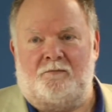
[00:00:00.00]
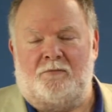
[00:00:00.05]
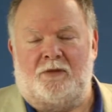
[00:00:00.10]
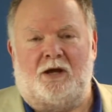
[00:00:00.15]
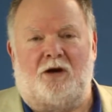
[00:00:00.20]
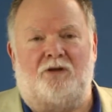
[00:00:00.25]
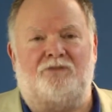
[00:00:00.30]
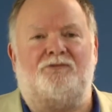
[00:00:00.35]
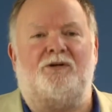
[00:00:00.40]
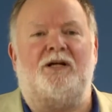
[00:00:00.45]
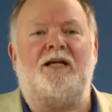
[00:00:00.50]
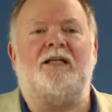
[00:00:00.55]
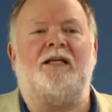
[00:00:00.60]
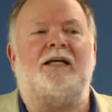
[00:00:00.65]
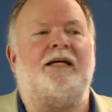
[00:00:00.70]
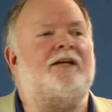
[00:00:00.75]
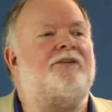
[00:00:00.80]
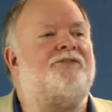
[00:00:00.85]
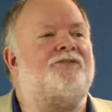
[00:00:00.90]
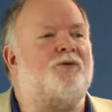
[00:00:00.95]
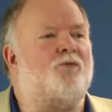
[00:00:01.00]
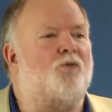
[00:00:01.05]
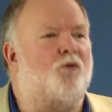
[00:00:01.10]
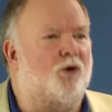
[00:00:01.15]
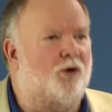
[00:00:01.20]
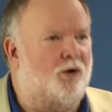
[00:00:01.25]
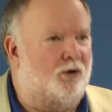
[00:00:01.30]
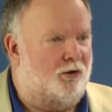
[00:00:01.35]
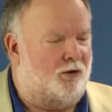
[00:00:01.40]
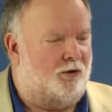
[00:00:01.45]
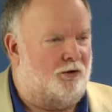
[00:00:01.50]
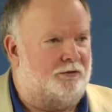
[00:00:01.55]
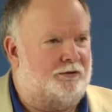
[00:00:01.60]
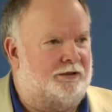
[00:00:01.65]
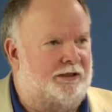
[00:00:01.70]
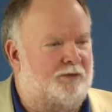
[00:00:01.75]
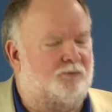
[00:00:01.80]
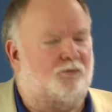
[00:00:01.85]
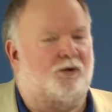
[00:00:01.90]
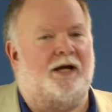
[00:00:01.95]
Australia leads the world
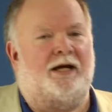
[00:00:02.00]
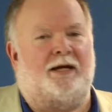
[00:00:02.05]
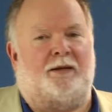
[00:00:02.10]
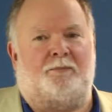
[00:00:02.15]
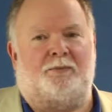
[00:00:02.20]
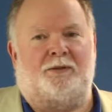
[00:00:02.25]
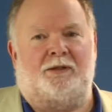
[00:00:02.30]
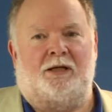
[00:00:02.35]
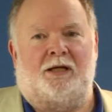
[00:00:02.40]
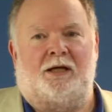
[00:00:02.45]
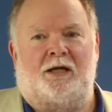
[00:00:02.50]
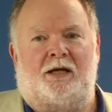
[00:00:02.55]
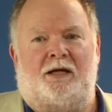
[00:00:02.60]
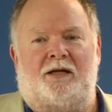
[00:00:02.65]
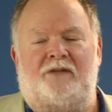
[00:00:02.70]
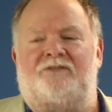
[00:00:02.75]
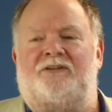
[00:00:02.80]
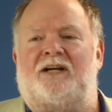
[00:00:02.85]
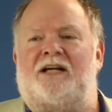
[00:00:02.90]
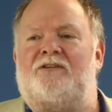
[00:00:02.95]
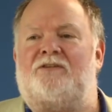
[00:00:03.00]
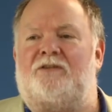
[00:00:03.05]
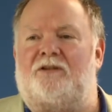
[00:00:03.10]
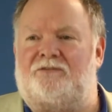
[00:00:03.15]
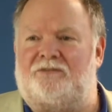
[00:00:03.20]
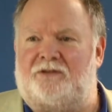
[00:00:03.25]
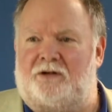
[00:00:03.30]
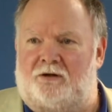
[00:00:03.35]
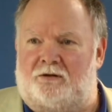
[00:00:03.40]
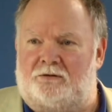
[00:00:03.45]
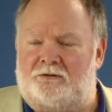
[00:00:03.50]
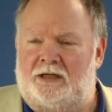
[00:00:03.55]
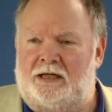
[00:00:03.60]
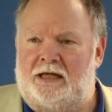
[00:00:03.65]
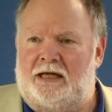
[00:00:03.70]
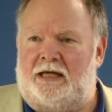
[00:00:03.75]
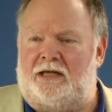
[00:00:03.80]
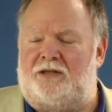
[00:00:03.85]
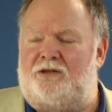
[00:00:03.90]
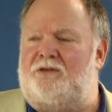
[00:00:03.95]
in rape, in sexual assault,
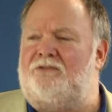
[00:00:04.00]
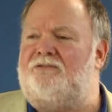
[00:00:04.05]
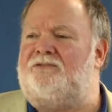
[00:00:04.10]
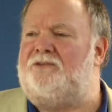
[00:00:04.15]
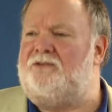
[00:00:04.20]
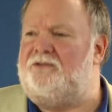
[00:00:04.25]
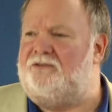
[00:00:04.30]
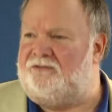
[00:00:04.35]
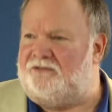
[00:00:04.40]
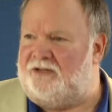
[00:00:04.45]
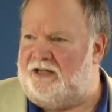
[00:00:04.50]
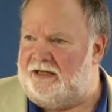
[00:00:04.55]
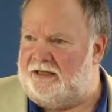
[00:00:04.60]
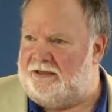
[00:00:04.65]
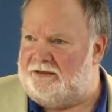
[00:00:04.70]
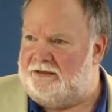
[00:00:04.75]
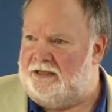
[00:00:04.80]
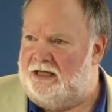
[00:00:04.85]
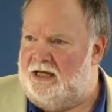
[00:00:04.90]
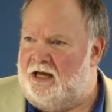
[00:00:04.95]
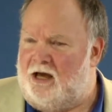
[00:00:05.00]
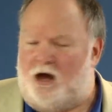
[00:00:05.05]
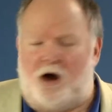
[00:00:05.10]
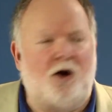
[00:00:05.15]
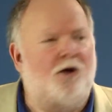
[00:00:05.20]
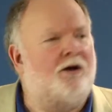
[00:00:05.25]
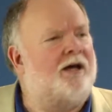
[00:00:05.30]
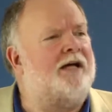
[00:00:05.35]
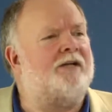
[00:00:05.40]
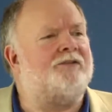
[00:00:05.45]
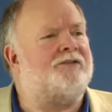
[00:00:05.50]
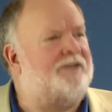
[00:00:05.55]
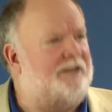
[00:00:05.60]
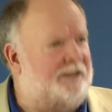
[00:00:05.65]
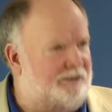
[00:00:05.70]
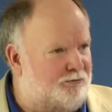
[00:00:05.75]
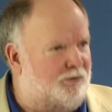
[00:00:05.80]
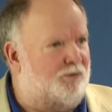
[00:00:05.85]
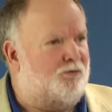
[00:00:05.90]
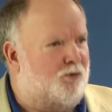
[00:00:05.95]
in youth suicide, all kinds of
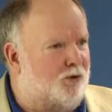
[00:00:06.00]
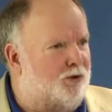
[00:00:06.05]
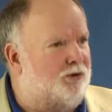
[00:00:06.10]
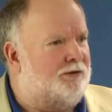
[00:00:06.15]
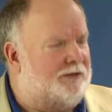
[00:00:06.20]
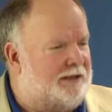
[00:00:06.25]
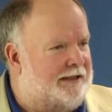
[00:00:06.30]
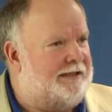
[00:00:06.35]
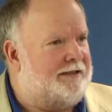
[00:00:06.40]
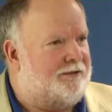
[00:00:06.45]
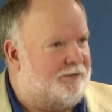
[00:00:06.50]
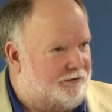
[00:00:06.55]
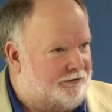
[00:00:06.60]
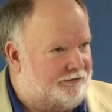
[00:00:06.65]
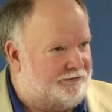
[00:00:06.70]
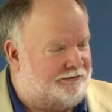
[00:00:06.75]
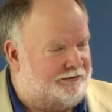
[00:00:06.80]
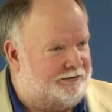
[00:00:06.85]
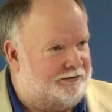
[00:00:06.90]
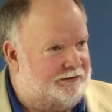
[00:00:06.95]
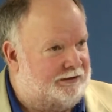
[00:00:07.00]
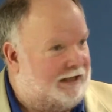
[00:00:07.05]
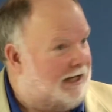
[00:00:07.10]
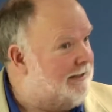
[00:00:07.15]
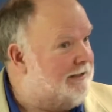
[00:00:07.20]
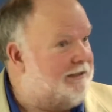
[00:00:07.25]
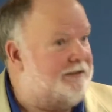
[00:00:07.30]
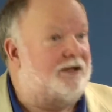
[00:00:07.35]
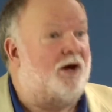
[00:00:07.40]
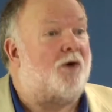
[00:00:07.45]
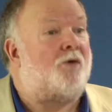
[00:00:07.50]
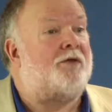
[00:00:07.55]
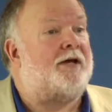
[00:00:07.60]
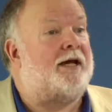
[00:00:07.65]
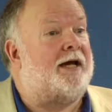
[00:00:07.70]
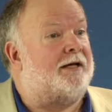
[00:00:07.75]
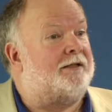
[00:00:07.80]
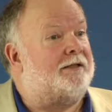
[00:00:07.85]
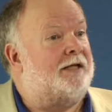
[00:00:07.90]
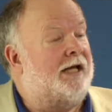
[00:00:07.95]
things. We're world leaders. I didn't know
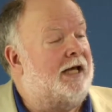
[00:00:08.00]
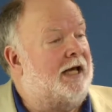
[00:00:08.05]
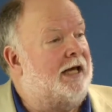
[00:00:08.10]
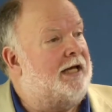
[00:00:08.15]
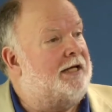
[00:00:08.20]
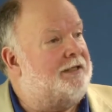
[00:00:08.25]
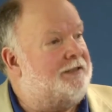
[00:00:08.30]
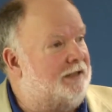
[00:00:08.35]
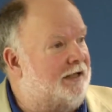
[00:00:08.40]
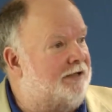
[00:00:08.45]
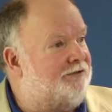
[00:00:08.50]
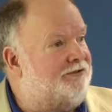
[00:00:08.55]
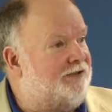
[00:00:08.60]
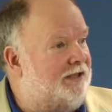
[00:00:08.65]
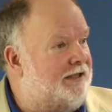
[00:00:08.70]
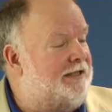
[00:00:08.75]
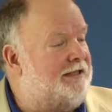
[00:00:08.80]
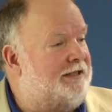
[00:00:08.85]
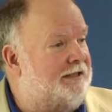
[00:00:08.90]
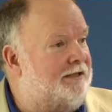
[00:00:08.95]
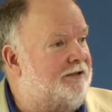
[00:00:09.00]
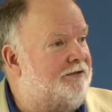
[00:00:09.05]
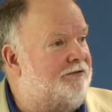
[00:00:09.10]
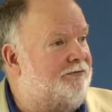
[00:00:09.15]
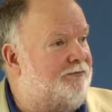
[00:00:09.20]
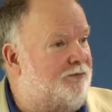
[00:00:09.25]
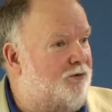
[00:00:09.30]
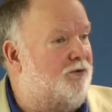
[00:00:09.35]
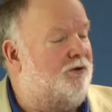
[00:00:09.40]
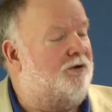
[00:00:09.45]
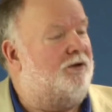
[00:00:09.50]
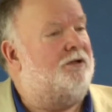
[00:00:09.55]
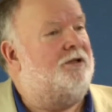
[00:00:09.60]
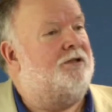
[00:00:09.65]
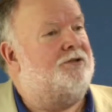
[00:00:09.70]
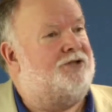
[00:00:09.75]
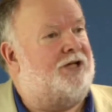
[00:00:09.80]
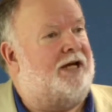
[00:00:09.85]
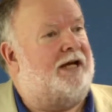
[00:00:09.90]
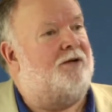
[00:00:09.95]
that until I studied this for
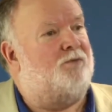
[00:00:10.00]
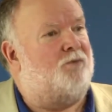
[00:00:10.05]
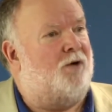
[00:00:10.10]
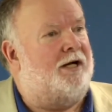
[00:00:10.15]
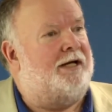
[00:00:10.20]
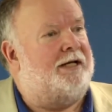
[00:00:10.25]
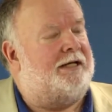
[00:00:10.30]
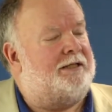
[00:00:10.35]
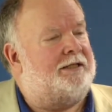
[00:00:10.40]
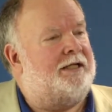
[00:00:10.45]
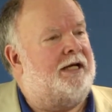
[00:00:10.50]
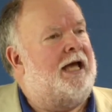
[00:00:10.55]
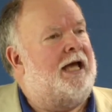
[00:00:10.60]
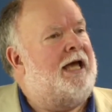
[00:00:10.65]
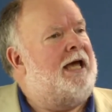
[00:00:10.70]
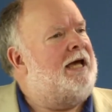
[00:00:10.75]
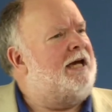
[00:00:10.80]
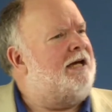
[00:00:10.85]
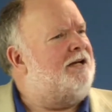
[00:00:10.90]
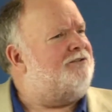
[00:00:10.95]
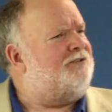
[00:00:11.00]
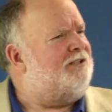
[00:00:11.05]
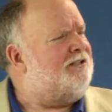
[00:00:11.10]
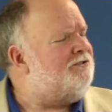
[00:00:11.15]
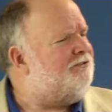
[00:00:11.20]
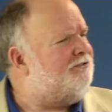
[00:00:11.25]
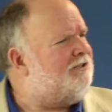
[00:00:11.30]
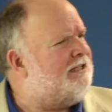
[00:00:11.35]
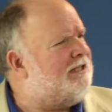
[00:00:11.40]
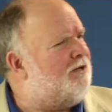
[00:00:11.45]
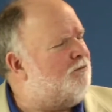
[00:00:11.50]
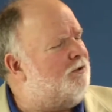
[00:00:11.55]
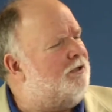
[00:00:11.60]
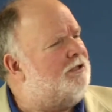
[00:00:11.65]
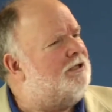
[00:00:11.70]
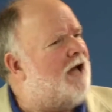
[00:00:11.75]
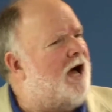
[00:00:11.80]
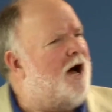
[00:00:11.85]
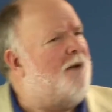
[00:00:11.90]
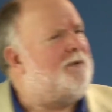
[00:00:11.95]
Jan Wade. It's interesting that we're
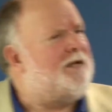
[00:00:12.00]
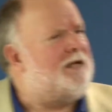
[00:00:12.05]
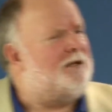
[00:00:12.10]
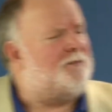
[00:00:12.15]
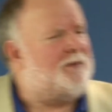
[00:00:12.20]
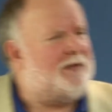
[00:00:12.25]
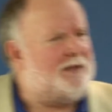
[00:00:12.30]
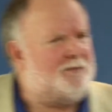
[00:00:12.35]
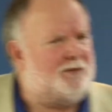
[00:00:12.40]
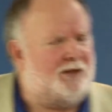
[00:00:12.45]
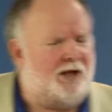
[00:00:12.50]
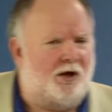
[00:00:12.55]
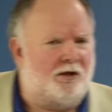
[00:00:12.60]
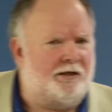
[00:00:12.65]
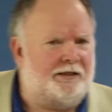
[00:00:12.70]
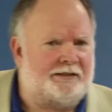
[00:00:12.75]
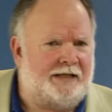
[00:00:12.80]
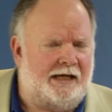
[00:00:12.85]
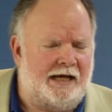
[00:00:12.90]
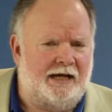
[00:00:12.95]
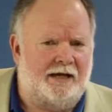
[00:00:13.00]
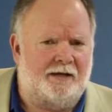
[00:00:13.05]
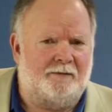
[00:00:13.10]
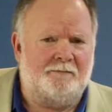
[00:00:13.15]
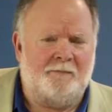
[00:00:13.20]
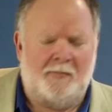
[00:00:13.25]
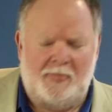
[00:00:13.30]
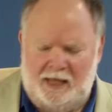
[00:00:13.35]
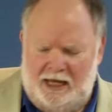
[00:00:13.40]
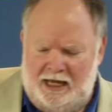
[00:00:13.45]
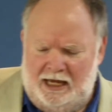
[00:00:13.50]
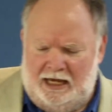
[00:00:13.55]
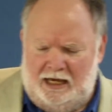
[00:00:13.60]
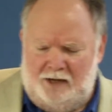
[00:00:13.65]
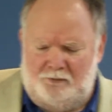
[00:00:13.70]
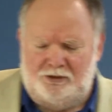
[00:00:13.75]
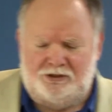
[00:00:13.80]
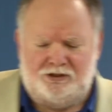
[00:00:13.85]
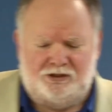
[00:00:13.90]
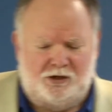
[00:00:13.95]
lobbying people all the time,
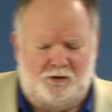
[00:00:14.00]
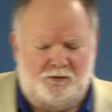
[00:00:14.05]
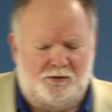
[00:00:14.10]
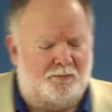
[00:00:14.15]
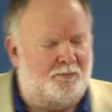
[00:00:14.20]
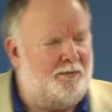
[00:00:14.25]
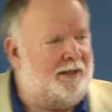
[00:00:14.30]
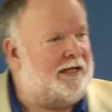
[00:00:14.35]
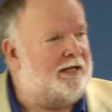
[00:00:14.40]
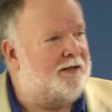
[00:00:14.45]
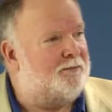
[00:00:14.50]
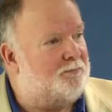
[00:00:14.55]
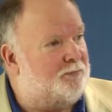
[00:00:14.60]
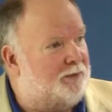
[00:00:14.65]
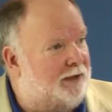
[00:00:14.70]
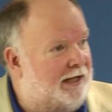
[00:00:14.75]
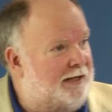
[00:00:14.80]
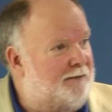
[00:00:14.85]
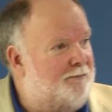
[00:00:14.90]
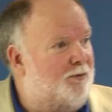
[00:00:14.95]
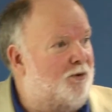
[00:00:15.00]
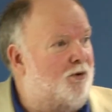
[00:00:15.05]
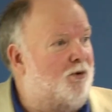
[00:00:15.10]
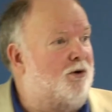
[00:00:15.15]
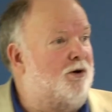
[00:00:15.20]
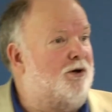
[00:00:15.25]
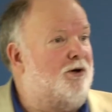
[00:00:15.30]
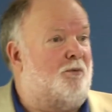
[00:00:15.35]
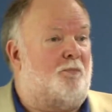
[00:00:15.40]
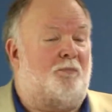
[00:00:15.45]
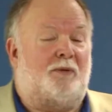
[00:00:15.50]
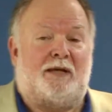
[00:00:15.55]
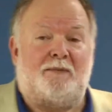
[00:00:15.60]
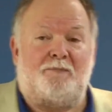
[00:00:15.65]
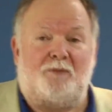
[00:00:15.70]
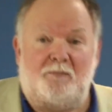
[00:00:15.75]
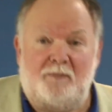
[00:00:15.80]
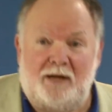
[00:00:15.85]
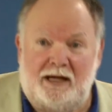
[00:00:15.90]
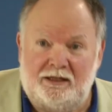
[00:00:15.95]
and we show the men Playboy or
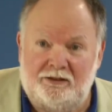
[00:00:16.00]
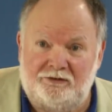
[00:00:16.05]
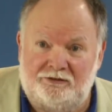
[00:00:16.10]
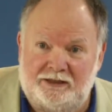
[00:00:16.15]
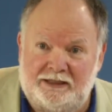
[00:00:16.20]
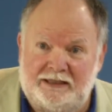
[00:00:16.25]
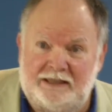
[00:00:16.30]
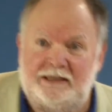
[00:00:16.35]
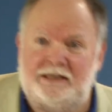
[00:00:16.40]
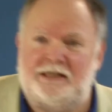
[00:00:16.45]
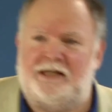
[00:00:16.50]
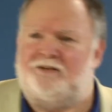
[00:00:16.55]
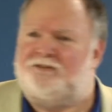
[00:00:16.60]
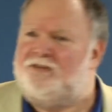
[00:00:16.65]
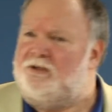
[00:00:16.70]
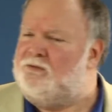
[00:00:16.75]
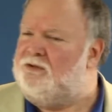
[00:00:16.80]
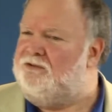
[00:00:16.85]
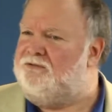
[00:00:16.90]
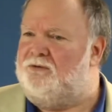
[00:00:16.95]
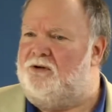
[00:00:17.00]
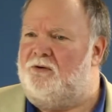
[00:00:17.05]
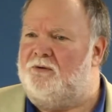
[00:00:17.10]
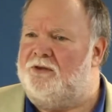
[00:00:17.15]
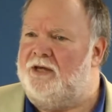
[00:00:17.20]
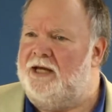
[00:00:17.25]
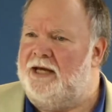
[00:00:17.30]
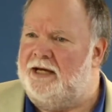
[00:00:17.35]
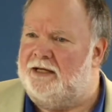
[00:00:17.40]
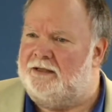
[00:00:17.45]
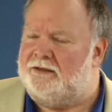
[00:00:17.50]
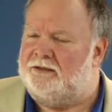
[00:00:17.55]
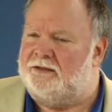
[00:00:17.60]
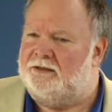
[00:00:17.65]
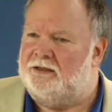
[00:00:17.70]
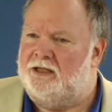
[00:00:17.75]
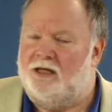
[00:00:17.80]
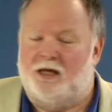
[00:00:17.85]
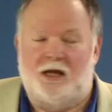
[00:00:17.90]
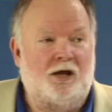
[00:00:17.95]
People magazine, and they say, What's wrong with that?
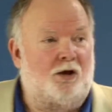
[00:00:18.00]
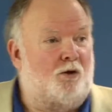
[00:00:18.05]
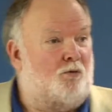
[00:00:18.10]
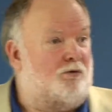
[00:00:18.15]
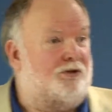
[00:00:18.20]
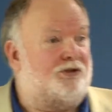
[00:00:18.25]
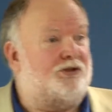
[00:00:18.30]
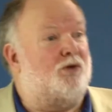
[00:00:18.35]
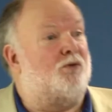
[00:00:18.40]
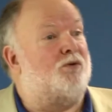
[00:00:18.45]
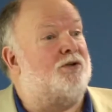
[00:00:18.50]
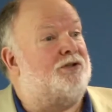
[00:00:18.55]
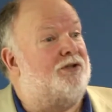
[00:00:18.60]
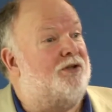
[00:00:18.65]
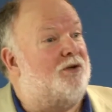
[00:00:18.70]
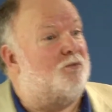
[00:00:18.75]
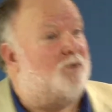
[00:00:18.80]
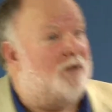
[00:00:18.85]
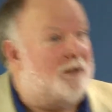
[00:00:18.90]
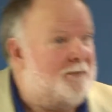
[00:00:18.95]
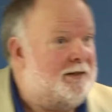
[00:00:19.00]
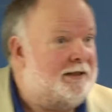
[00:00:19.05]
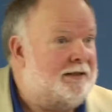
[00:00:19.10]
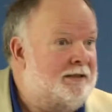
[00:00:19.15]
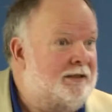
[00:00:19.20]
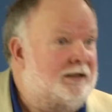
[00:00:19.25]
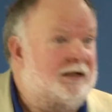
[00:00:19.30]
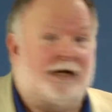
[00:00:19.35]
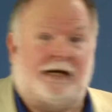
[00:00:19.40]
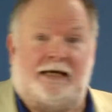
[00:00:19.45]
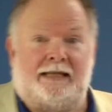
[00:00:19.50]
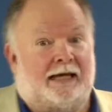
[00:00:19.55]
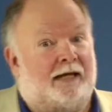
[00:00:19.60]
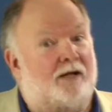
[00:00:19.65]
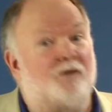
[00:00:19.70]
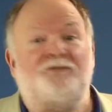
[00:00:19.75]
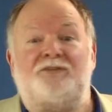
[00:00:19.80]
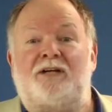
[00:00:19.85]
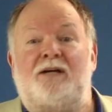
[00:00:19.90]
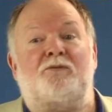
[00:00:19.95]
We show it to the women, and they
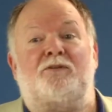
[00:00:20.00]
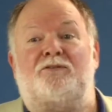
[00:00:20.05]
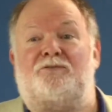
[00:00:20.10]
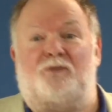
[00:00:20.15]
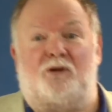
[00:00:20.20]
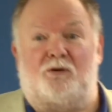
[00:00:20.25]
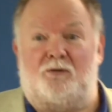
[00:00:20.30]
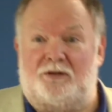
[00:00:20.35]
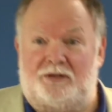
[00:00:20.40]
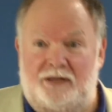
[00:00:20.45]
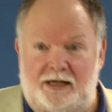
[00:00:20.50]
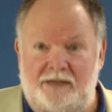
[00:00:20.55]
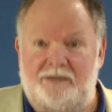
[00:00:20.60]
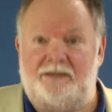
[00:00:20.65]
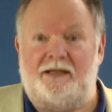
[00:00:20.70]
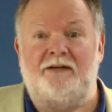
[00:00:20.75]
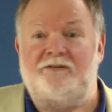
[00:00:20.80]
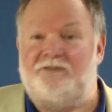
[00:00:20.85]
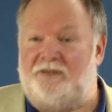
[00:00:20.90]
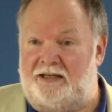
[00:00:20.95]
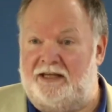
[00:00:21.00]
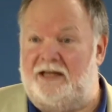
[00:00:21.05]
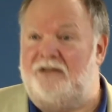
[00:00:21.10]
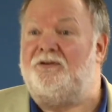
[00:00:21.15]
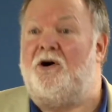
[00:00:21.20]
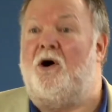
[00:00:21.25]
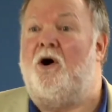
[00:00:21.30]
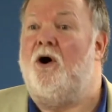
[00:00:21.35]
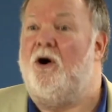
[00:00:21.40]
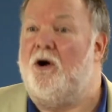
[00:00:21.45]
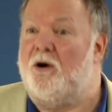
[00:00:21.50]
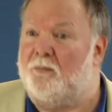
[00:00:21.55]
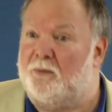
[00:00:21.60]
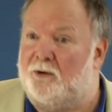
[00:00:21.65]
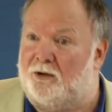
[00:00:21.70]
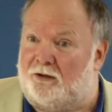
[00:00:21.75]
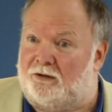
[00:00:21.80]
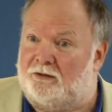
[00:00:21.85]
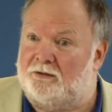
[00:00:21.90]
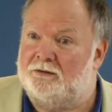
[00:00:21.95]
don't say what's wrong with that. They say that's
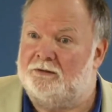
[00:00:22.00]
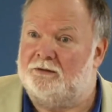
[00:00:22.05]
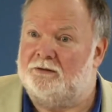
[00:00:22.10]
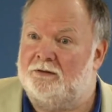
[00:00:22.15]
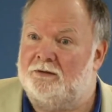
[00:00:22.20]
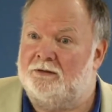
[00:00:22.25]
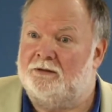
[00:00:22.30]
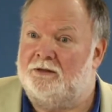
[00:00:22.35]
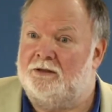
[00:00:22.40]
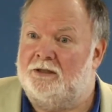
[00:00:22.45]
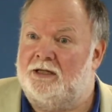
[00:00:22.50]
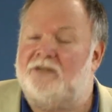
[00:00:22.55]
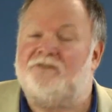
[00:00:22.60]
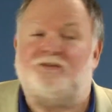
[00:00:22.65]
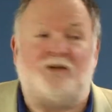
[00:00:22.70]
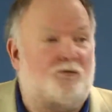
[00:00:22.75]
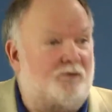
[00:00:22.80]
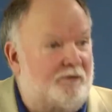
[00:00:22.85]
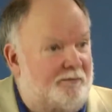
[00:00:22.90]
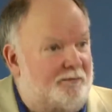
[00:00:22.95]
horrible. And so we've